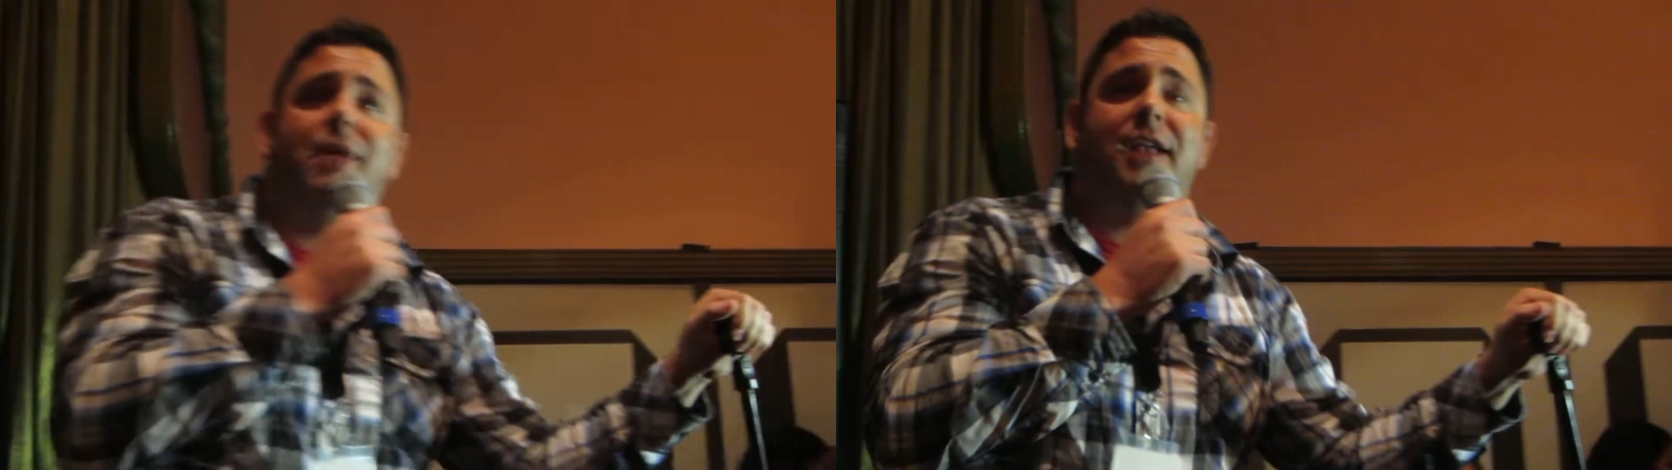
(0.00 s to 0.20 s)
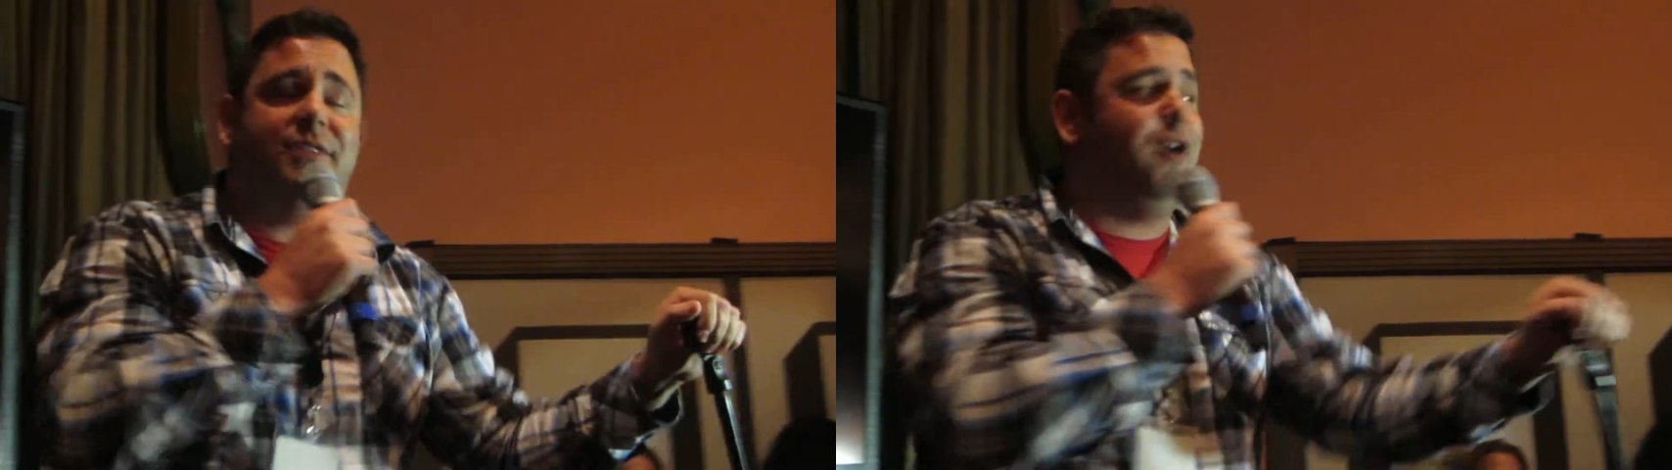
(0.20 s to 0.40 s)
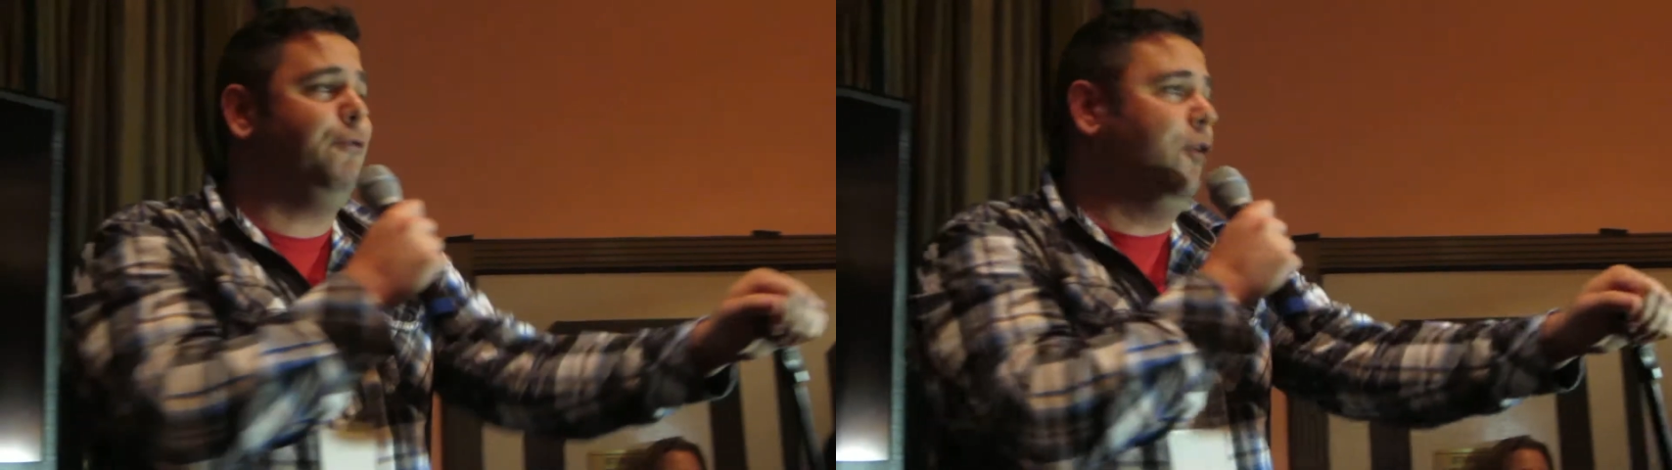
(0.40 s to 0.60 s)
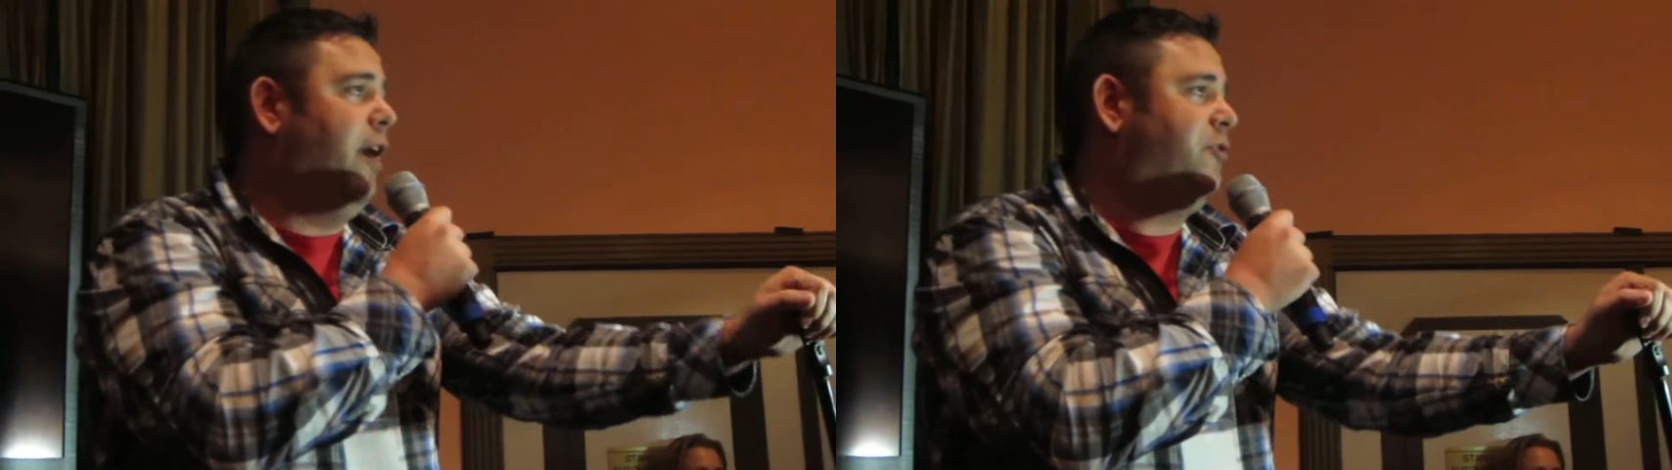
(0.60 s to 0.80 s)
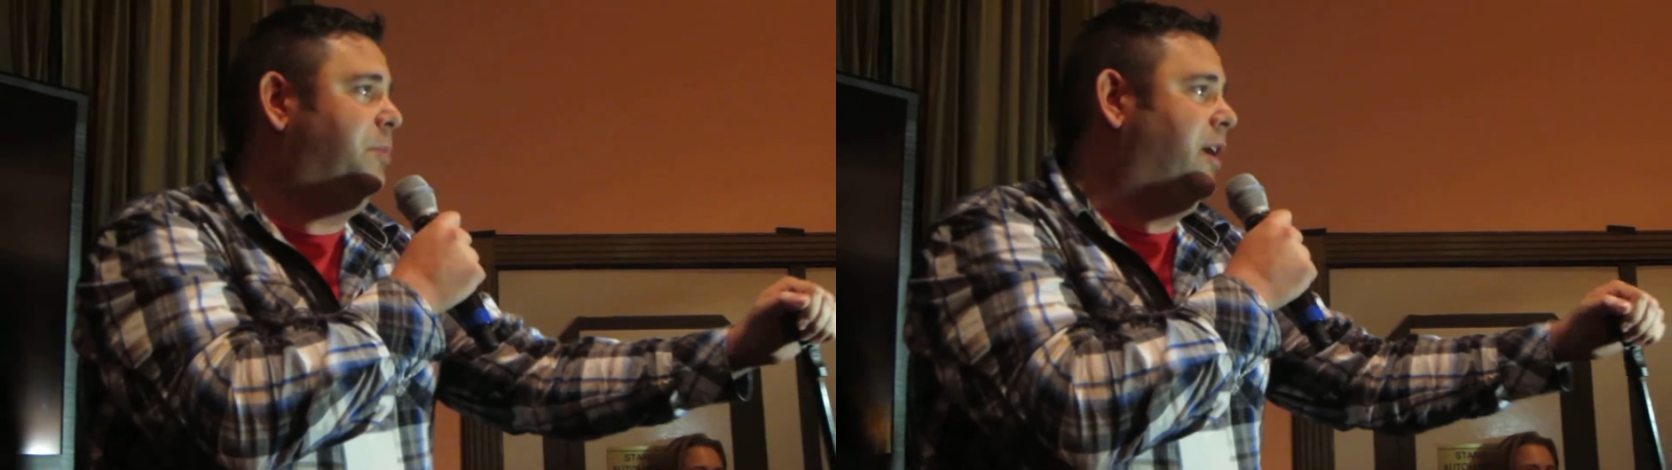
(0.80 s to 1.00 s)
idea for
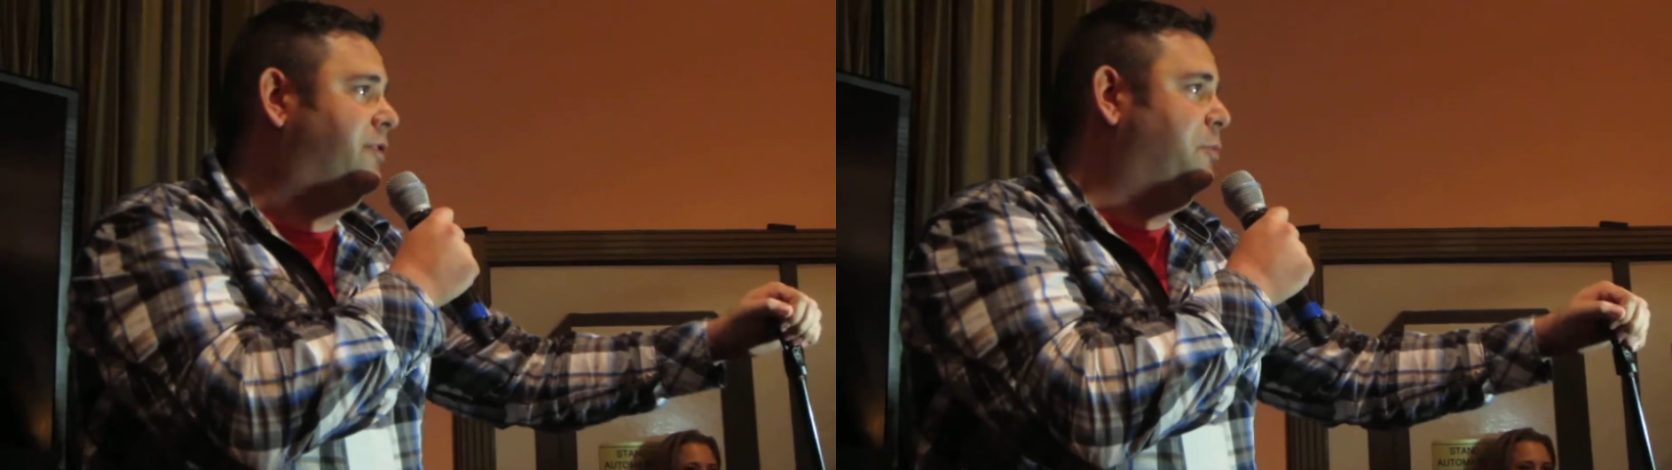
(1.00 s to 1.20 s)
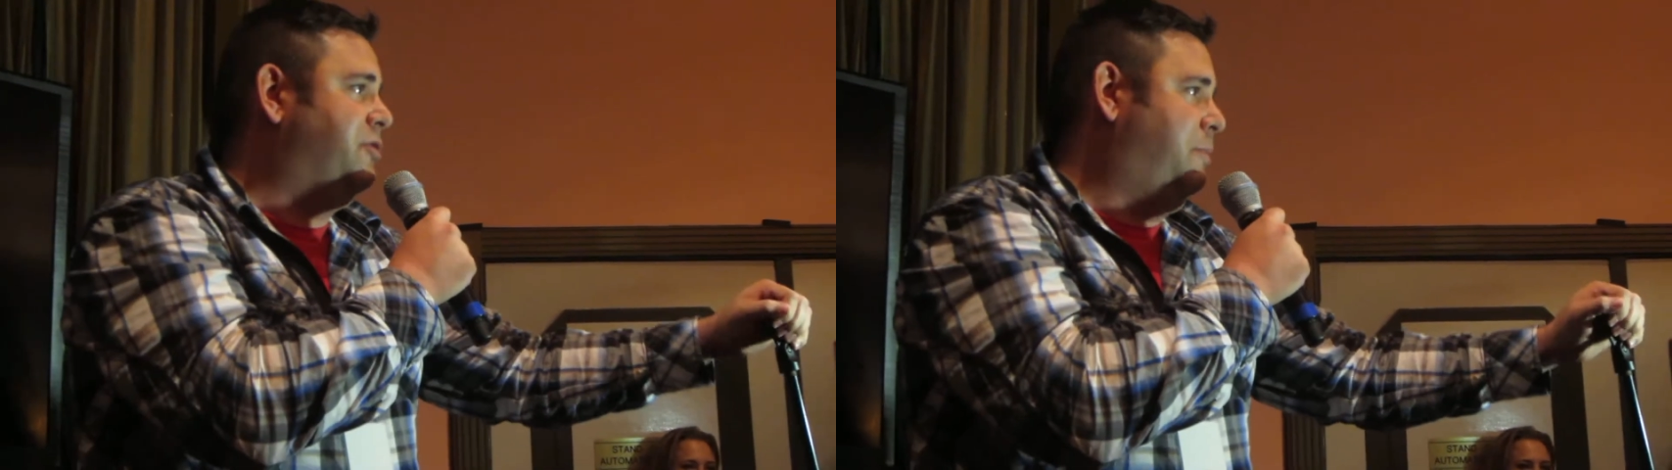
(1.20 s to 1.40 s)
us because it was